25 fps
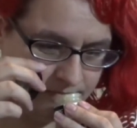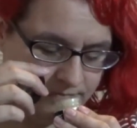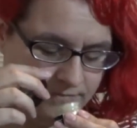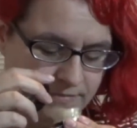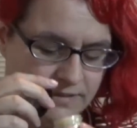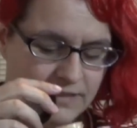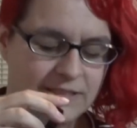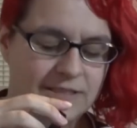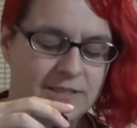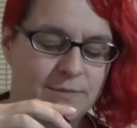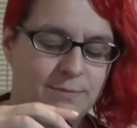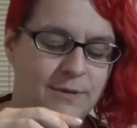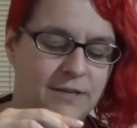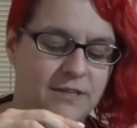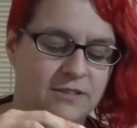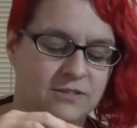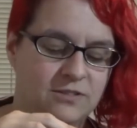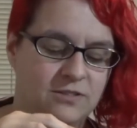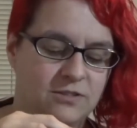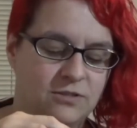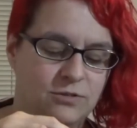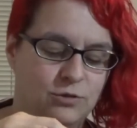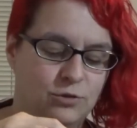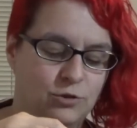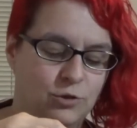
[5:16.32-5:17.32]
It
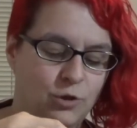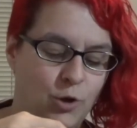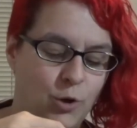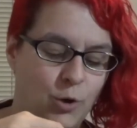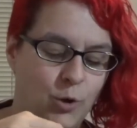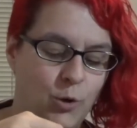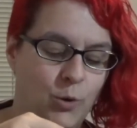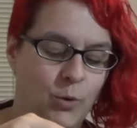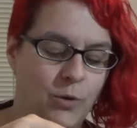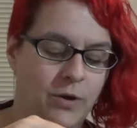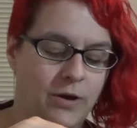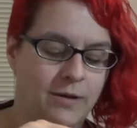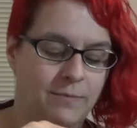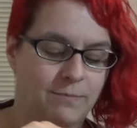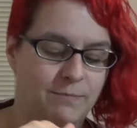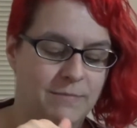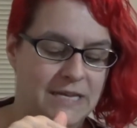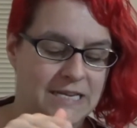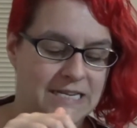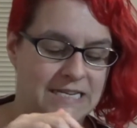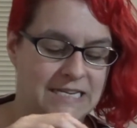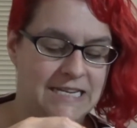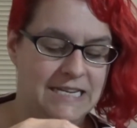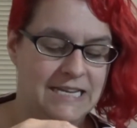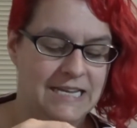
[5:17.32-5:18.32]
smells so
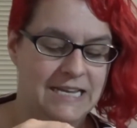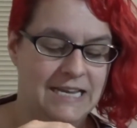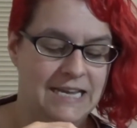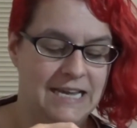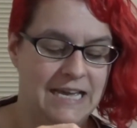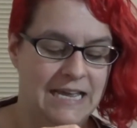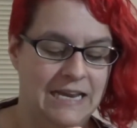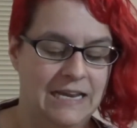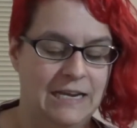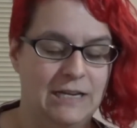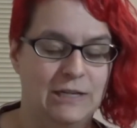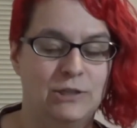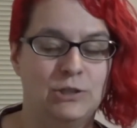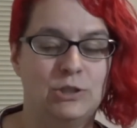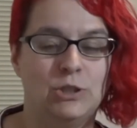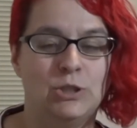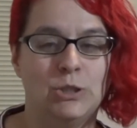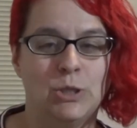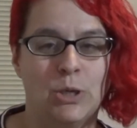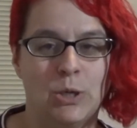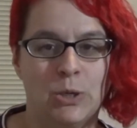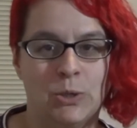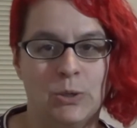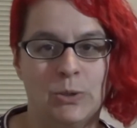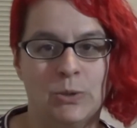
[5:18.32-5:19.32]
minty and it is
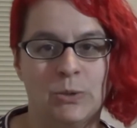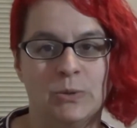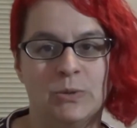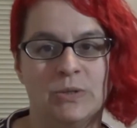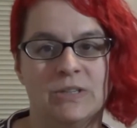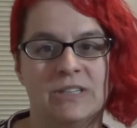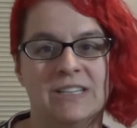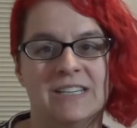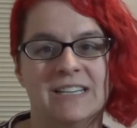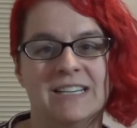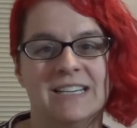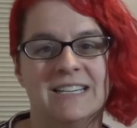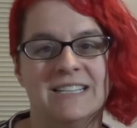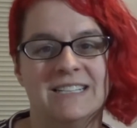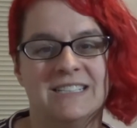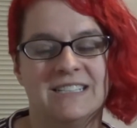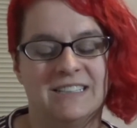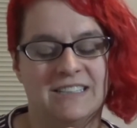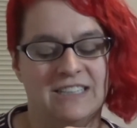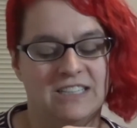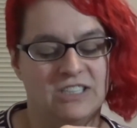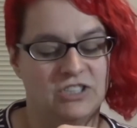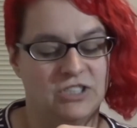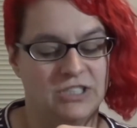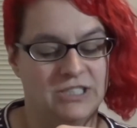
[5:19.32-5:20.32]
so
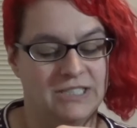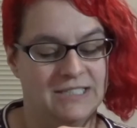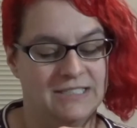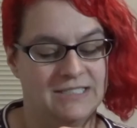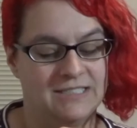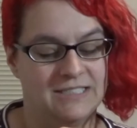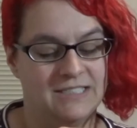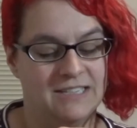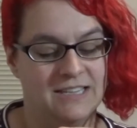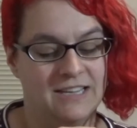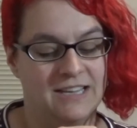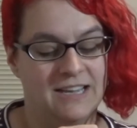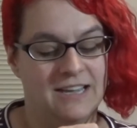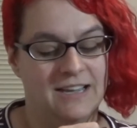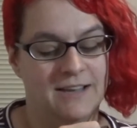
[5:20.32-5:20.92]
delicious,